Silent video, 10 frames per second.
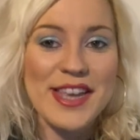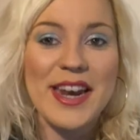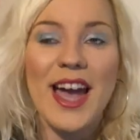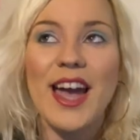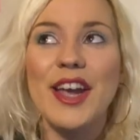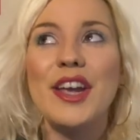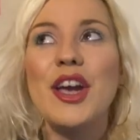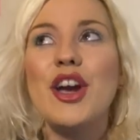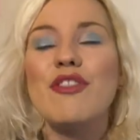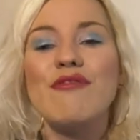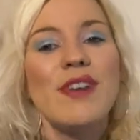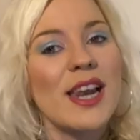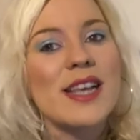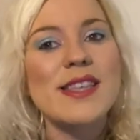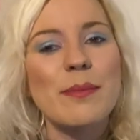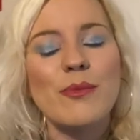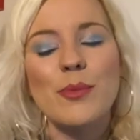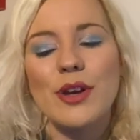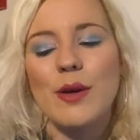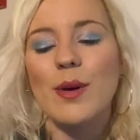and I realized that
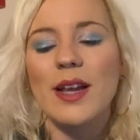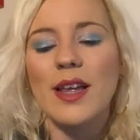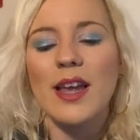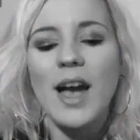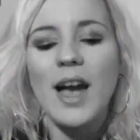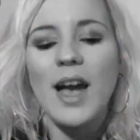pretty quickly.